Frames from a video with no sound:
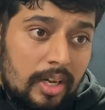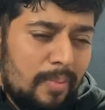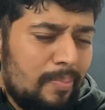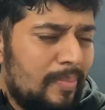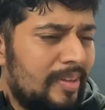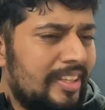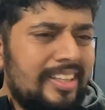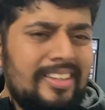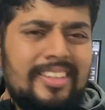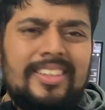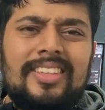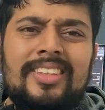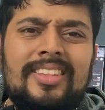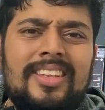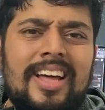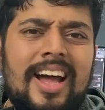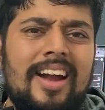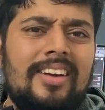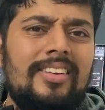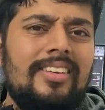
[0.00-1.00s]
But other than
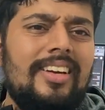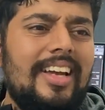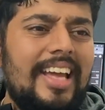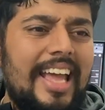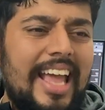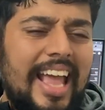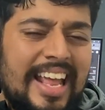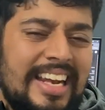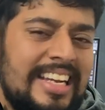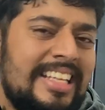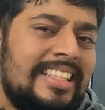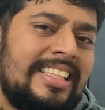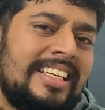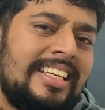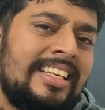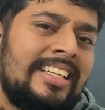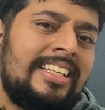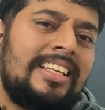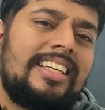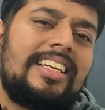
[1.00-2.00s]
that,
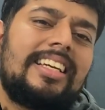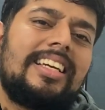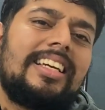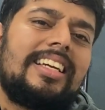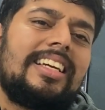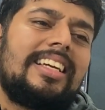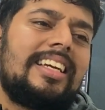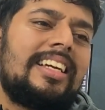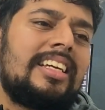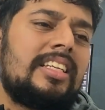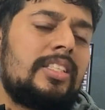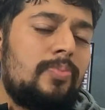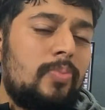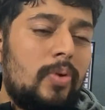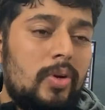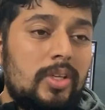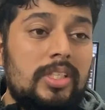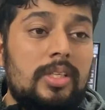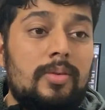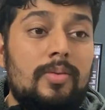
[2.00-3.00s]
anything is
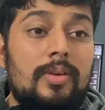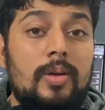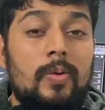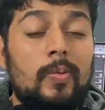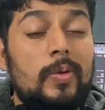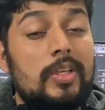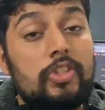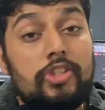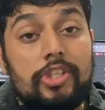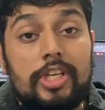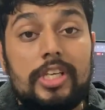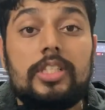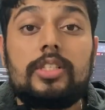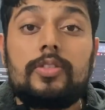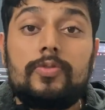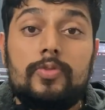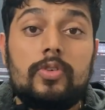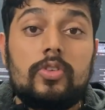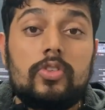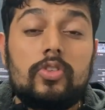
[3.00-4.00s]
possible with just a
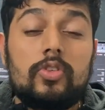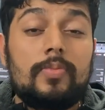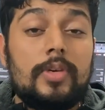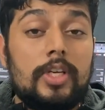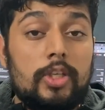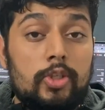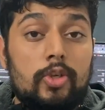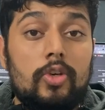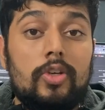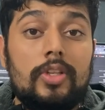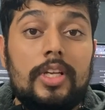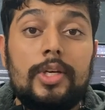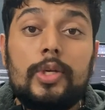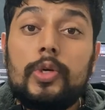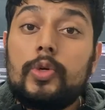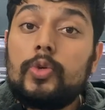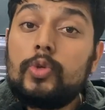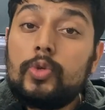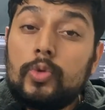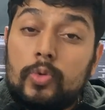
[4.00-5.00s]
phone. So make sure that
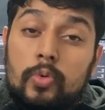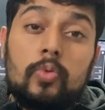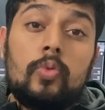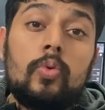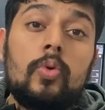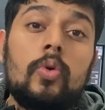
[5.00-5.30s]
you